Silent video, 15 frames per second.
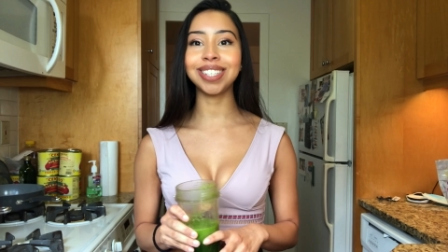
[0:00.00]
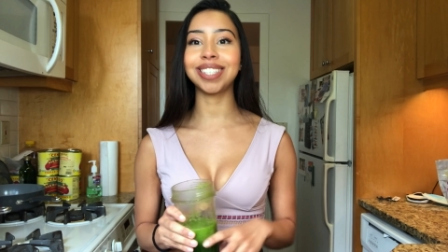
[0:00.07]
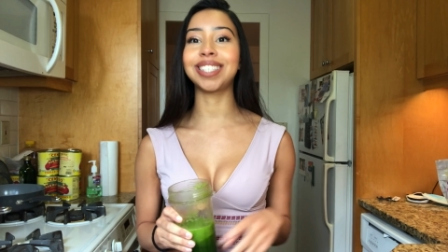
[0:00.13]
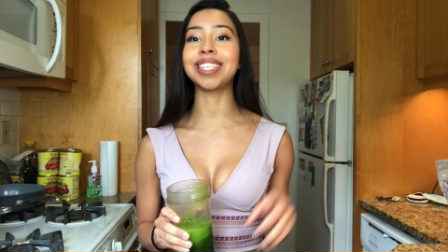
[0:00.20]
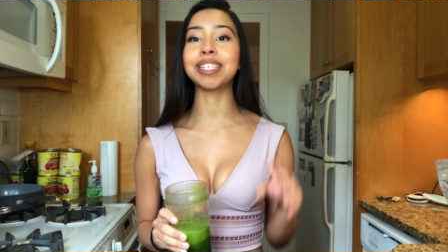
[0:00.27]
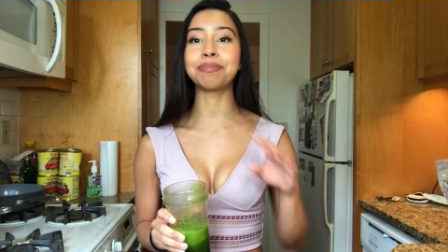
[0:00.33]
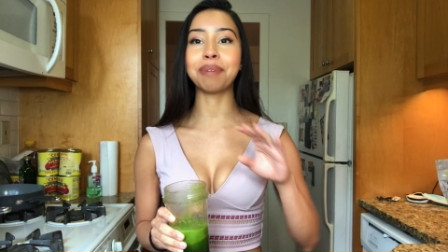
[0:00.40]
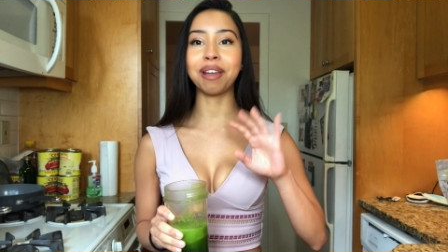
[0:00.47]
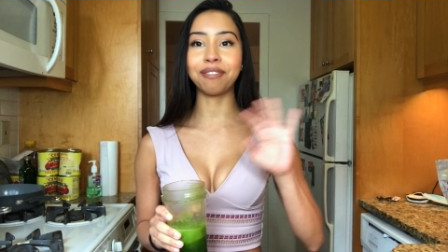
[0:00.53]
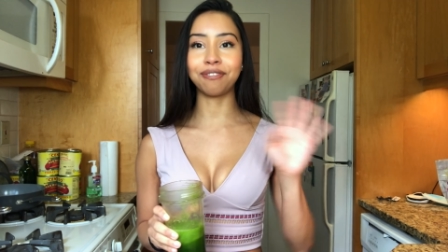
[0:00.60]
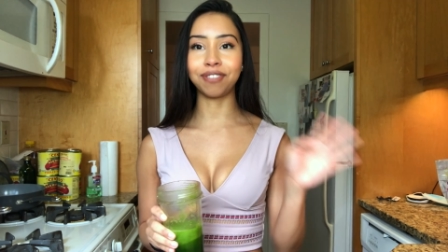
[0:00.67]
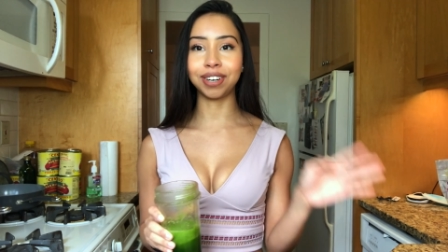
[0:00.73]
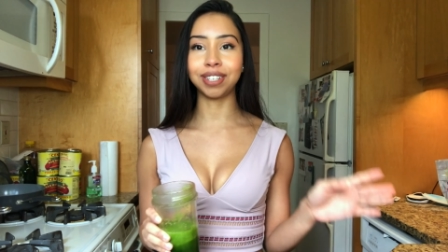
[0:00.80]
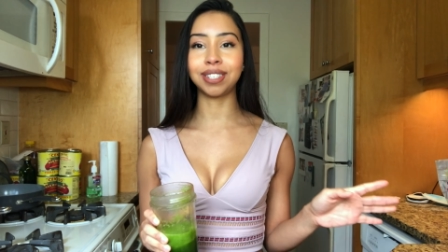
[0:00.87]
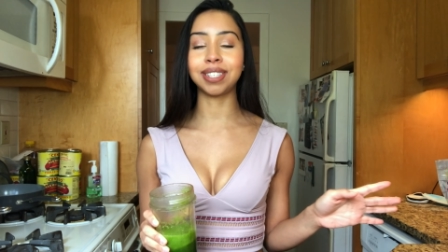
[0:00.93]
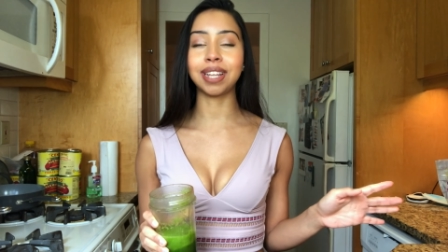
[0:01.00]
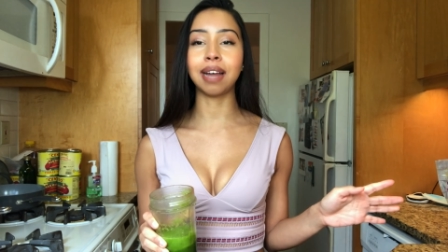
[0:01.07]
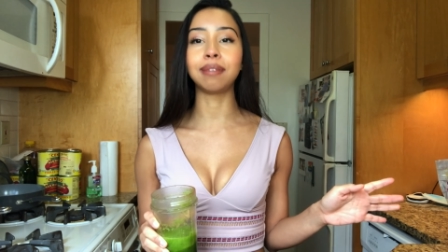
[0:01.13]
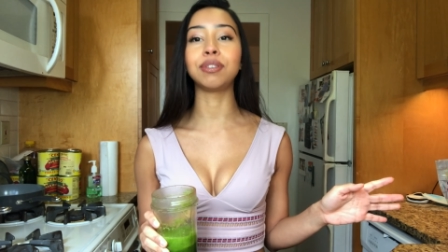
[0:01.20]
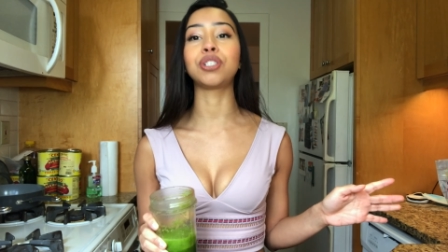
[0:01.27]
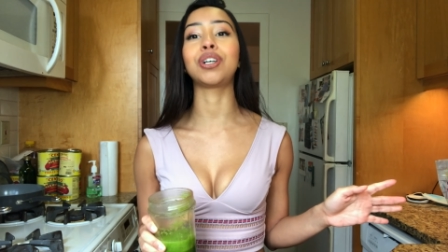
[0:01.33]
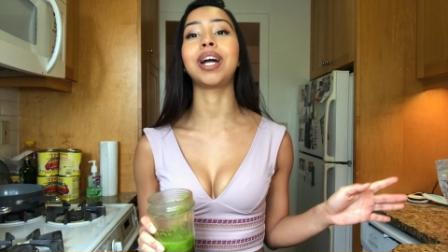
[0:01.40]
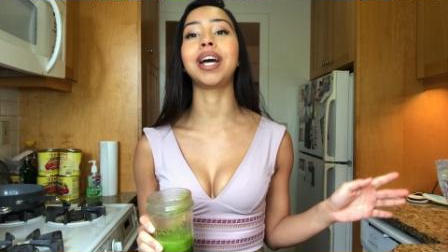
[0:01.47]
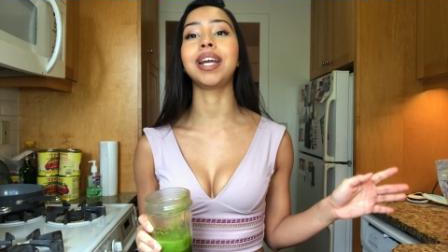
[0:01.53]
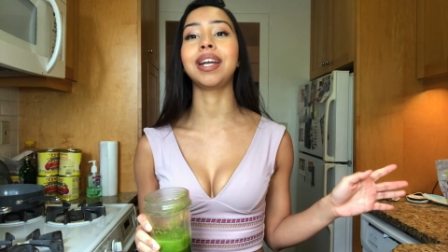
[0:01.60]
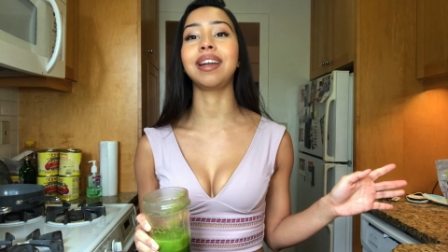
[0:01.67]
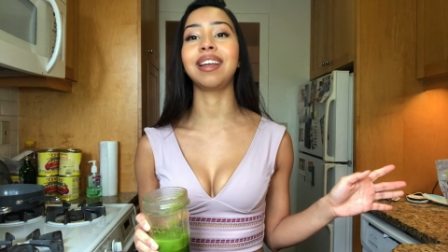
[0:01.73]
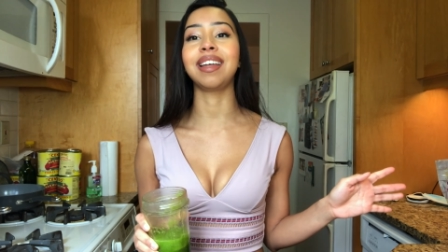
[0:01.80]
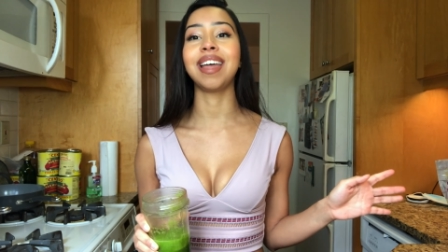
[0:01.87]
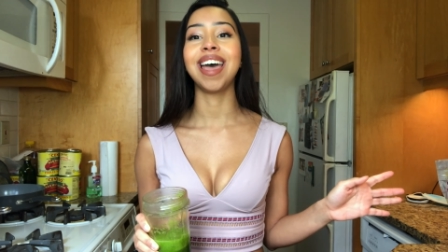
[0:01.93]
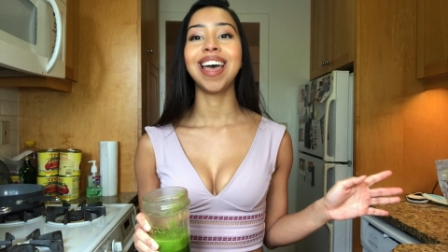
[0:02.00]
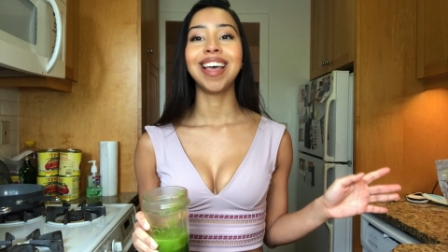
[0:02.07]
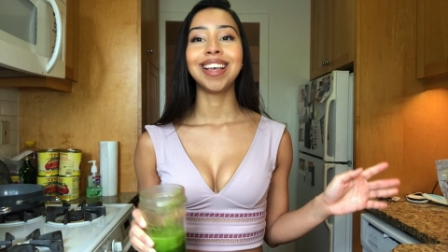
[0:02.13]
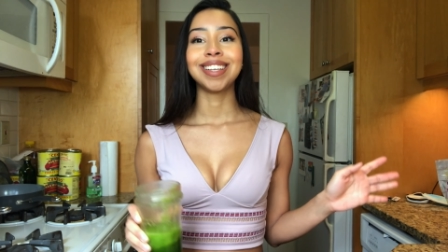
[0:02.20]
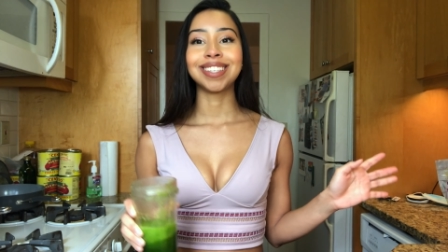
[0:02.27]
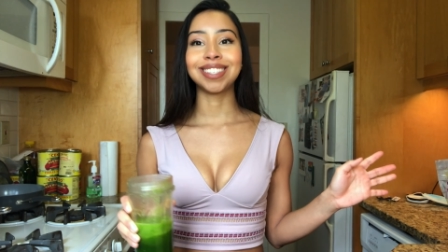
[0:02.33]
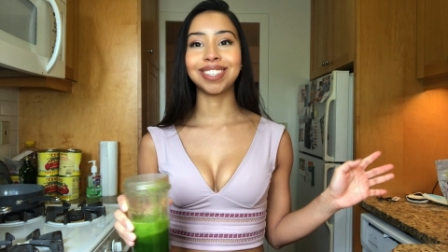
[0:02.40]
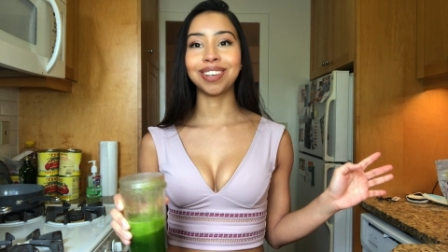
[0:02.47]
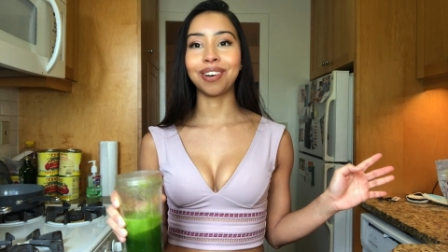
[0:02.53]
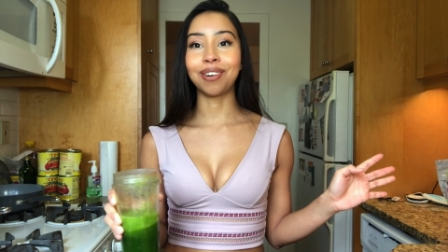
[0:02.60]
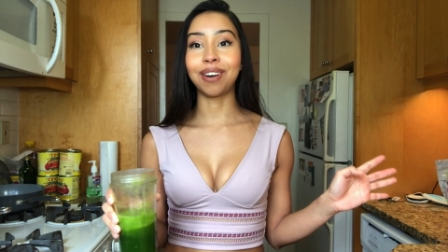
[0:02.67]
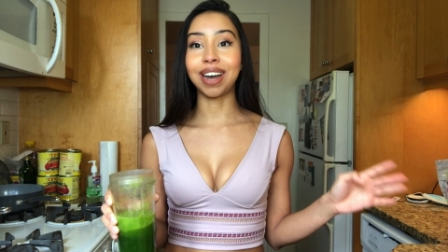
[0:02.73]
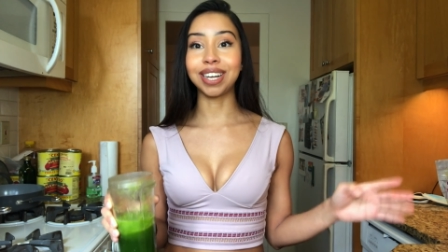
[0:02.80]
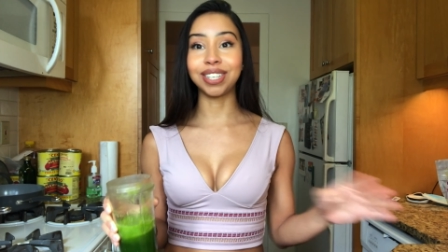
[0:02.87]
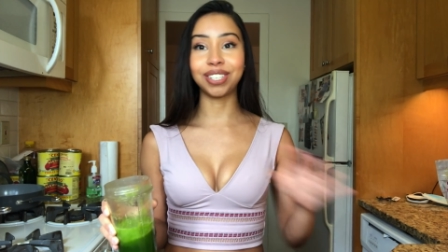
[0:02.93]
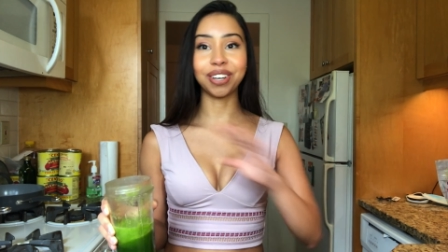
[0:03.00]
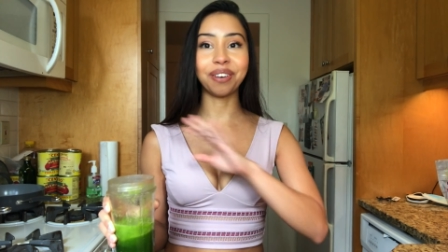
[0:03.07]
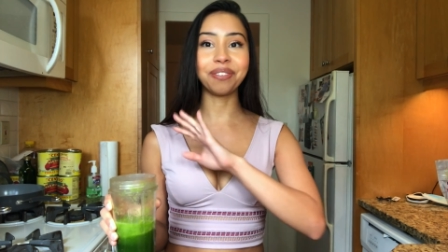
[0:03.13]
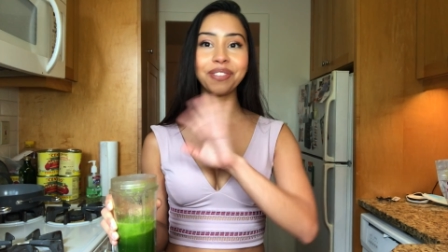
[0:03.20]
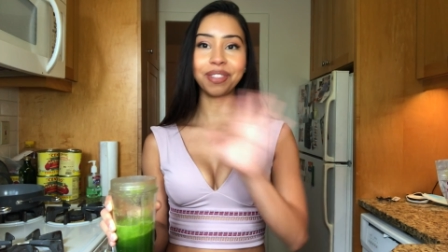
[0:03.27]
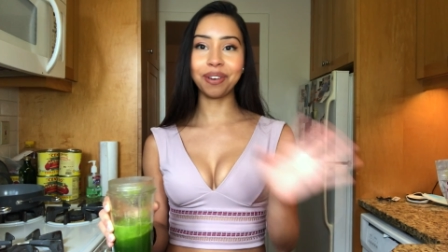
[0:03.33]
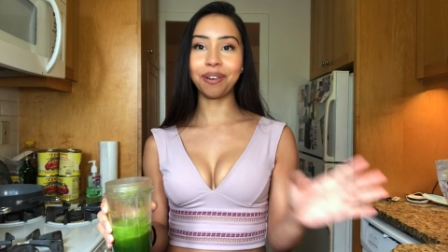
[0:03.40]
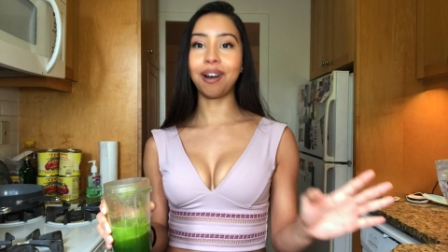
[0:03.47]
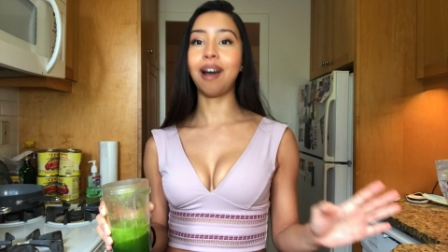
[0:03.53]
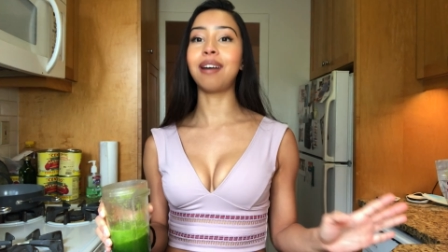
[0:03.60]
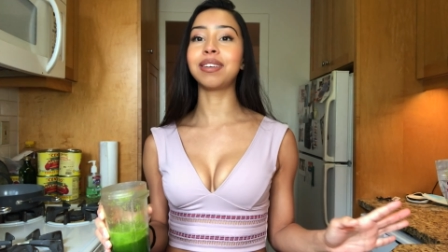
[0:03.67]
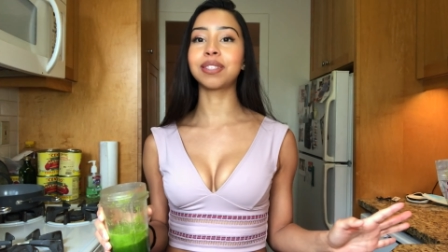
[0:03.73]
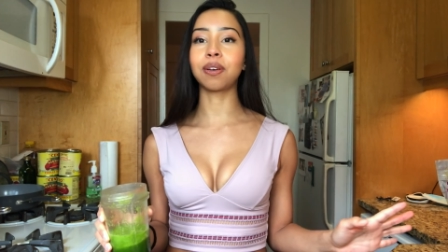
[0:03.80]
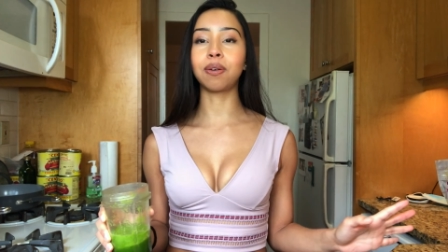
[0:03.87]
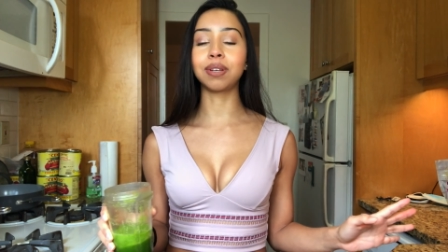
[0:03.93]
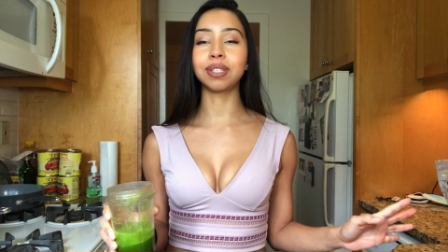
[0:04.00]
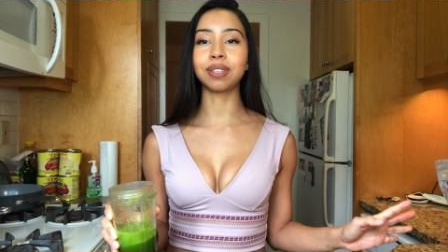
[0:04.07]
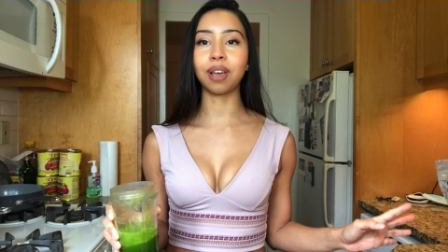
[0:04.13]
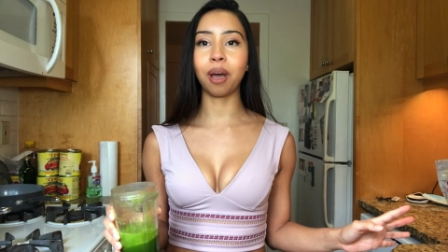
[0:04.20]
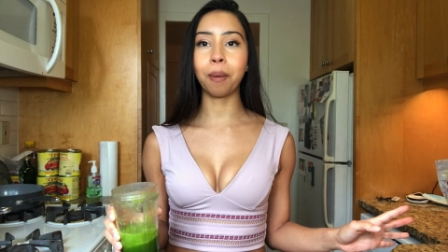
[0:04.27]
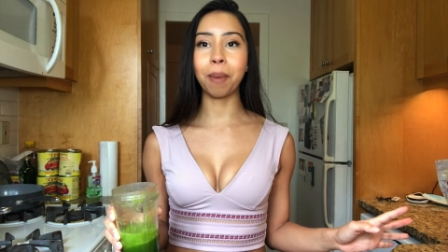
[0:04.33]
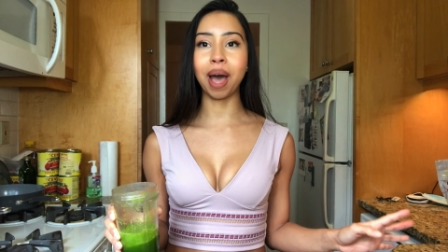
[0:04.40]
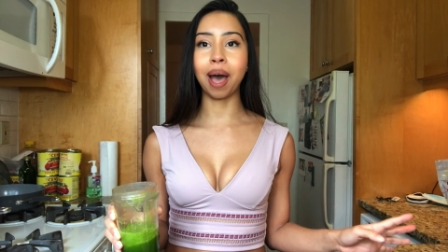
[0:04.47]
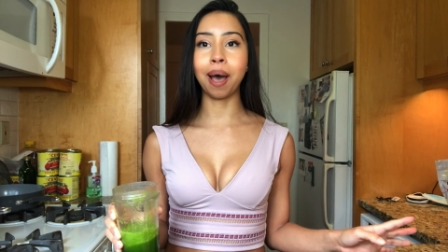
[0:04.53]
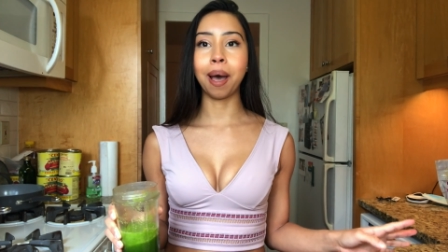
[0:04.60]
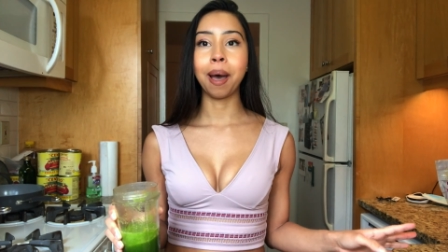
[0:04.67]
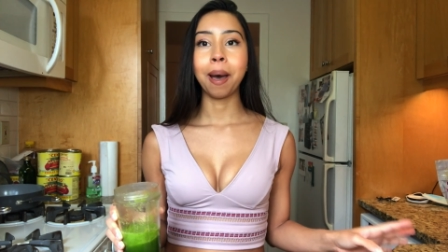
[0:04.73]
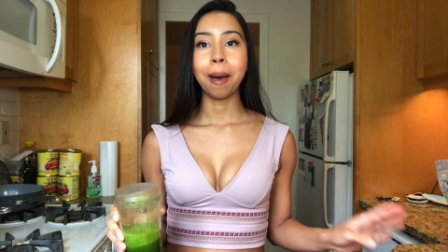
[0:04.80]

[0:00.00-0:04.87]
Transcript: This is my first time trying it so I don't know how it's going to come out